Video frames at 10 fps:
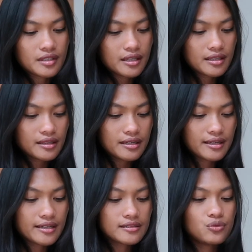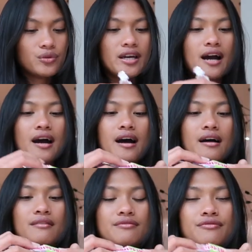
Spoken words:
And then next we have